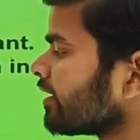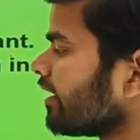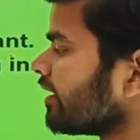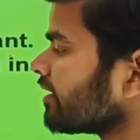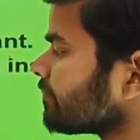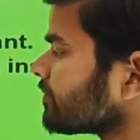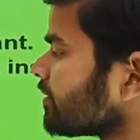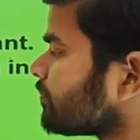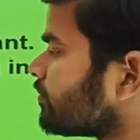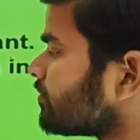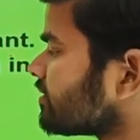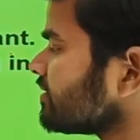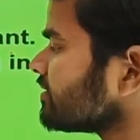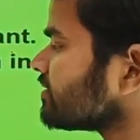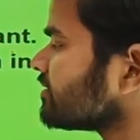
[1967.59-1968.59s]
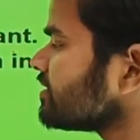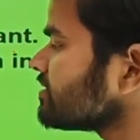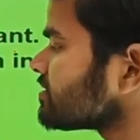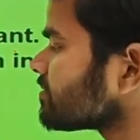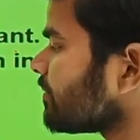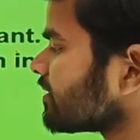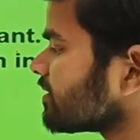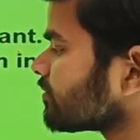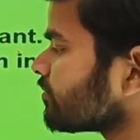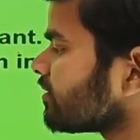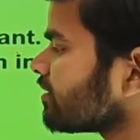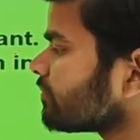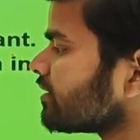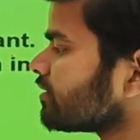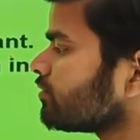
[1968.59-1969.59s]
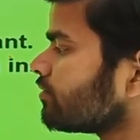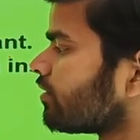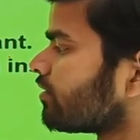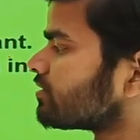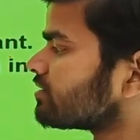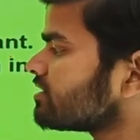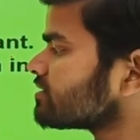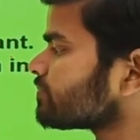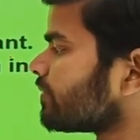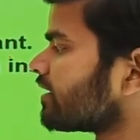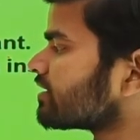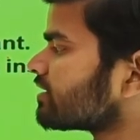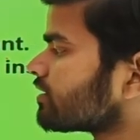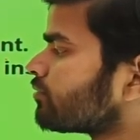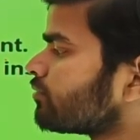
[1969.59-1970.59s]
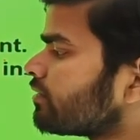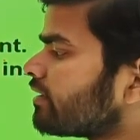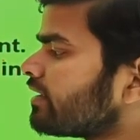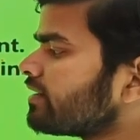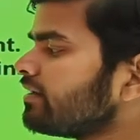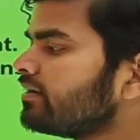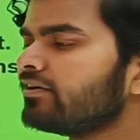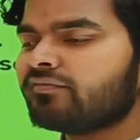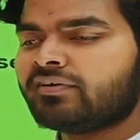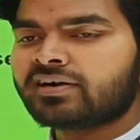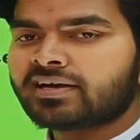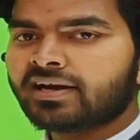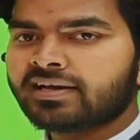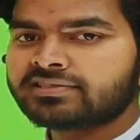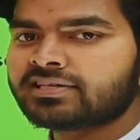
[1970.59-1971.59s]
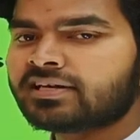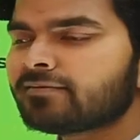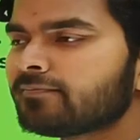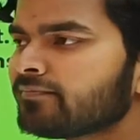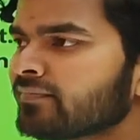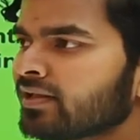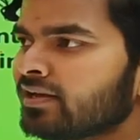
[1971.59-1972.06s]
and after putting this particular manure or this particular fertilizer,